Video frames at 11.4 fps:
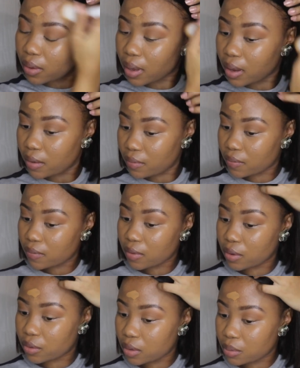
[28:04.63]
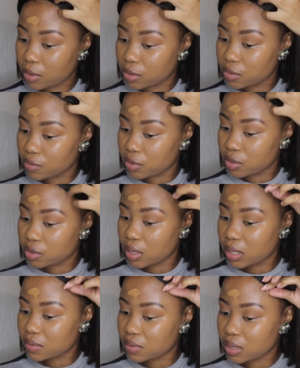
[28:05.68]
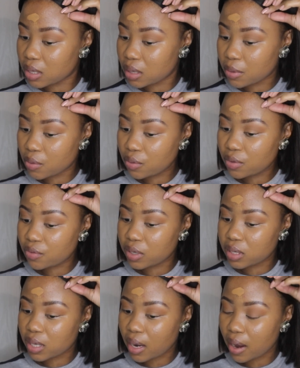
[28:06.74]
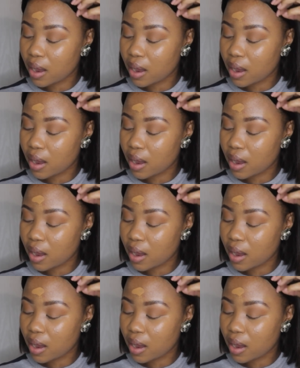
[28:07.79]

I have a good amount of friends. You guys have seen them, and all the friends that